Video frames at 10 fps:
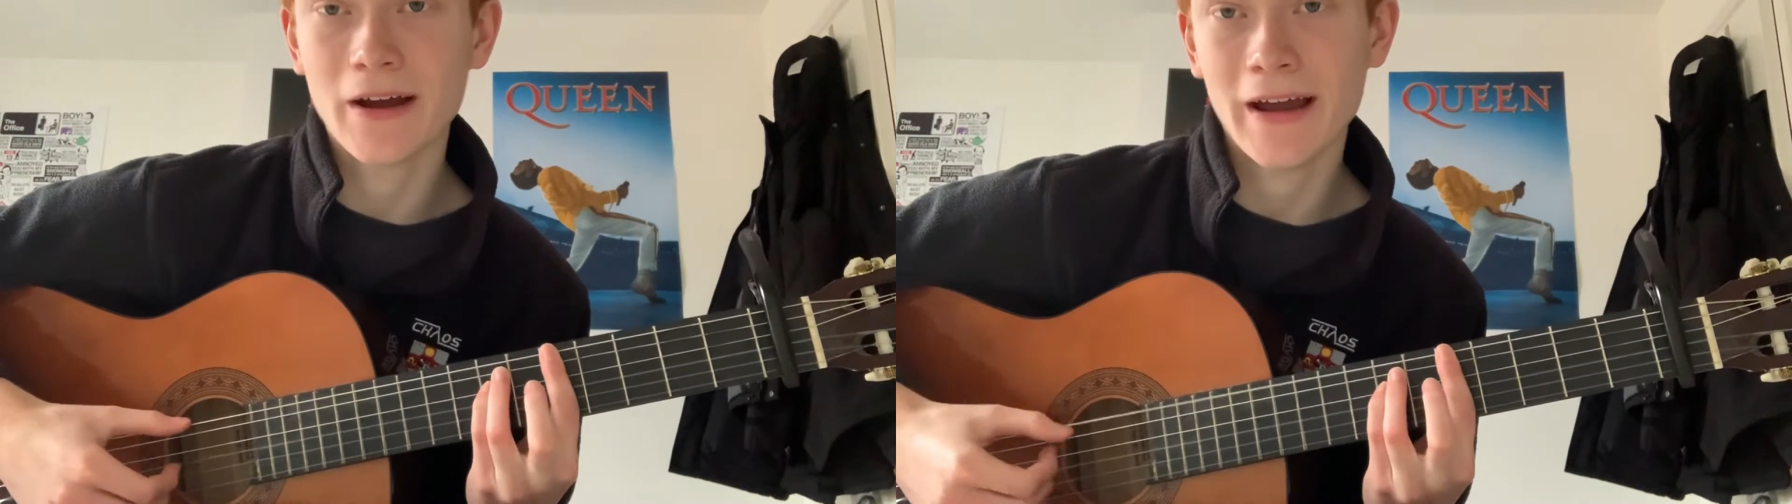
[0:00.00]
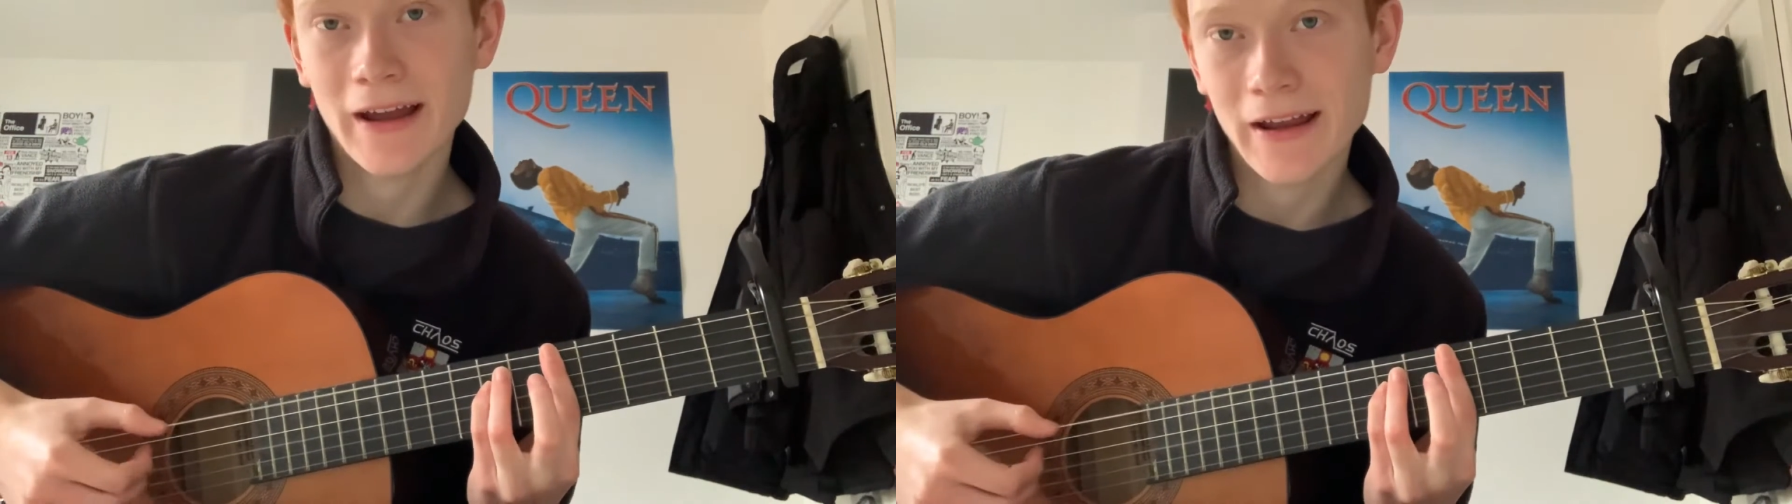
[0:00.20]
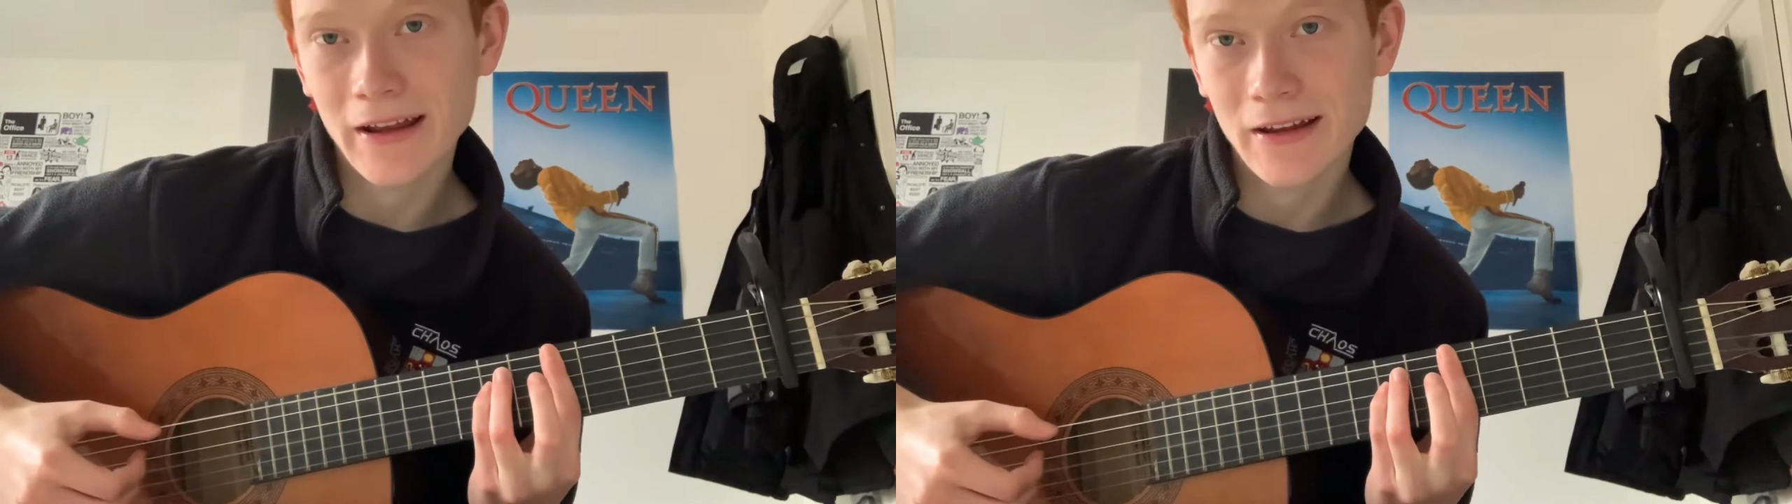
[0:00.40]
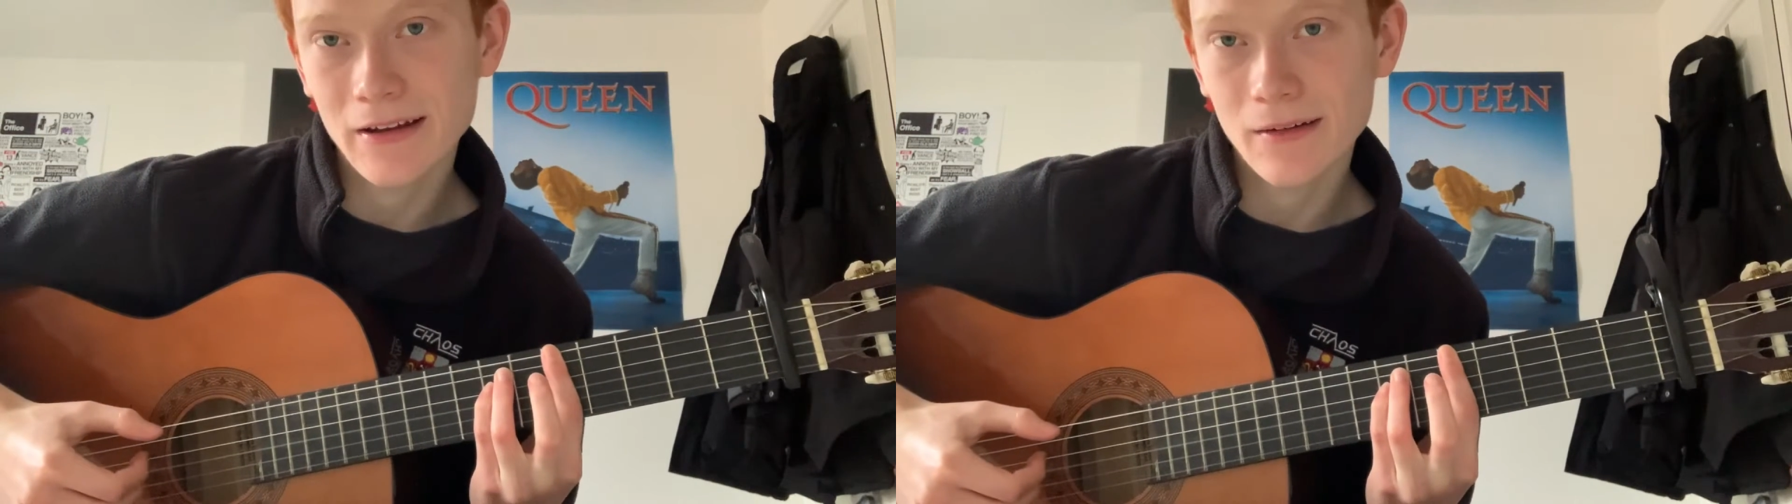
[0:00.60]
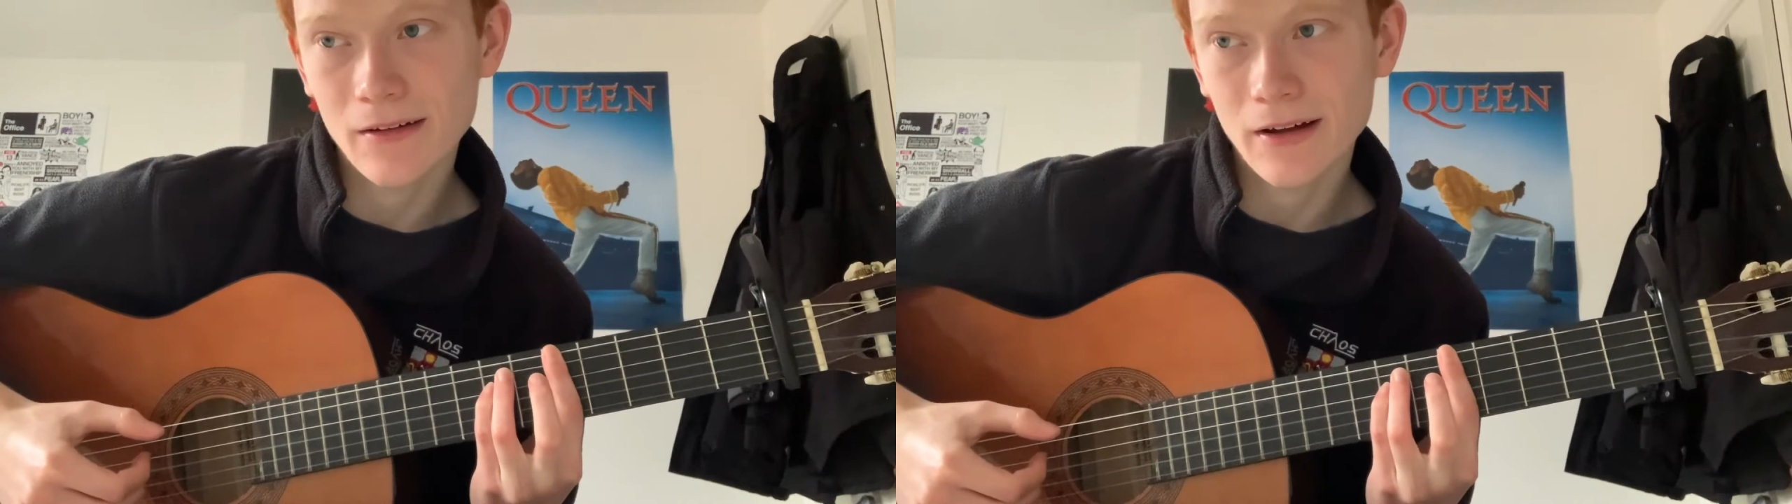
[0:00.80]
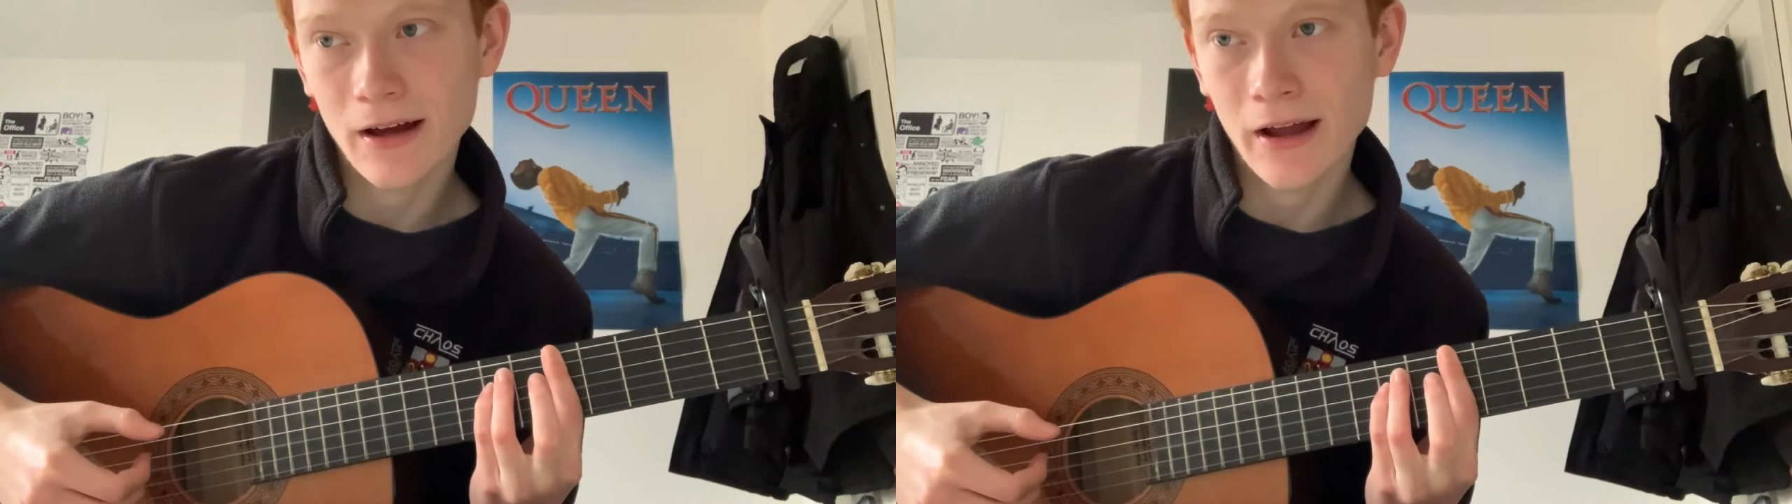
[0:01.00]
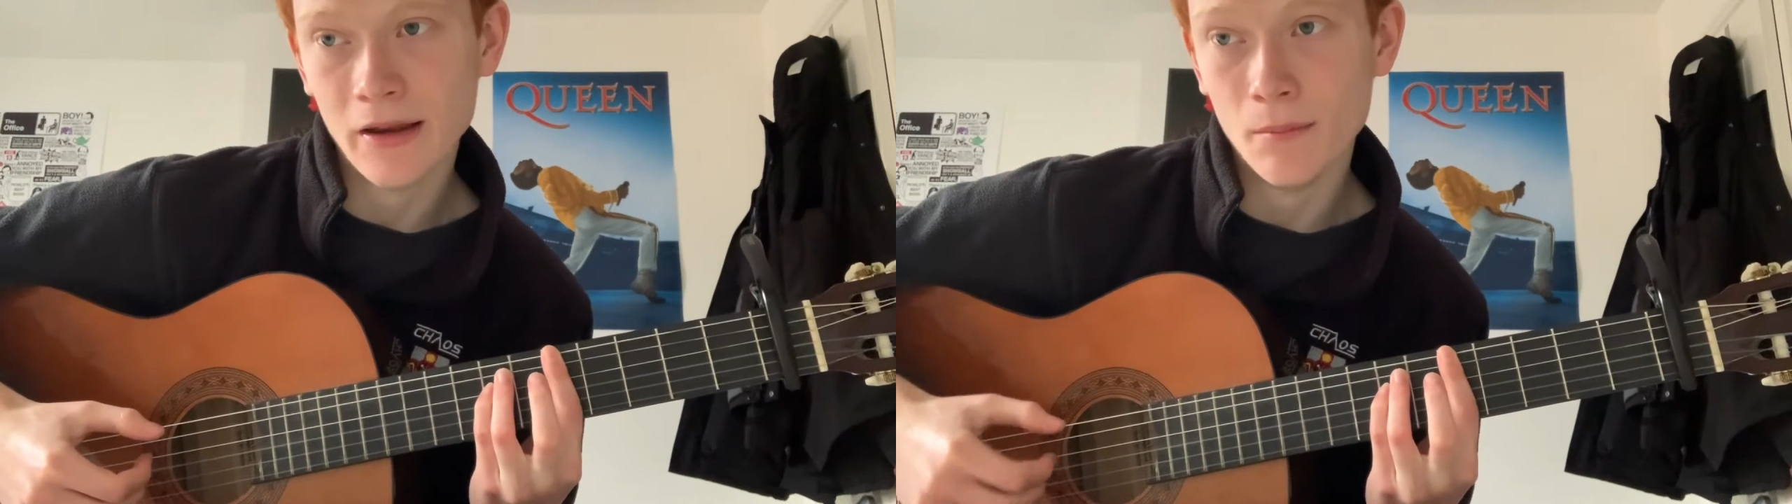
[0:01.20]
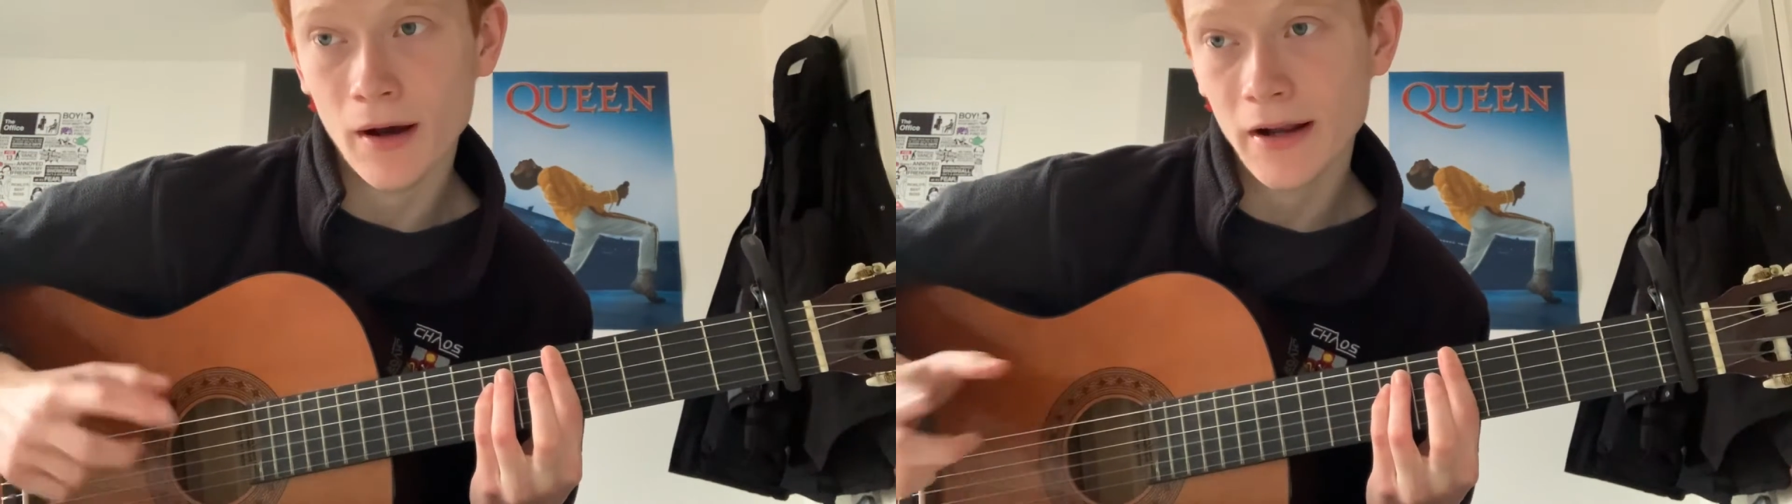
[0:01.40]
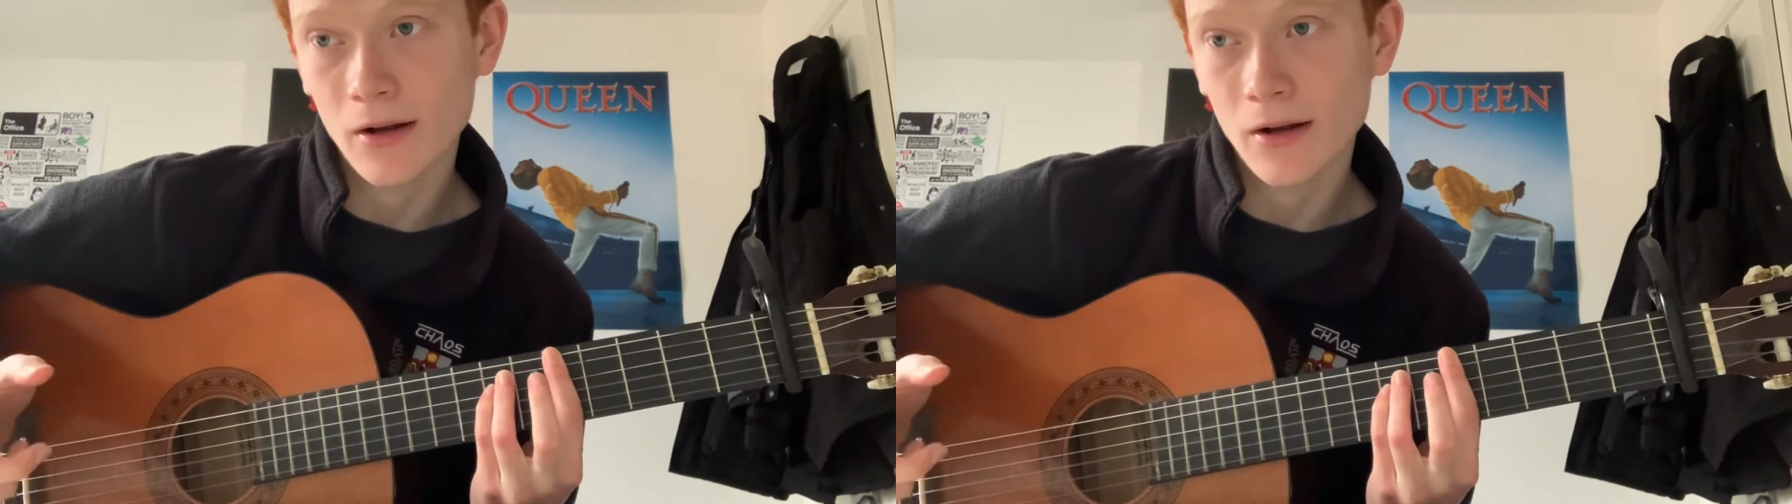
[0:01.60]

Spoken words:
a minor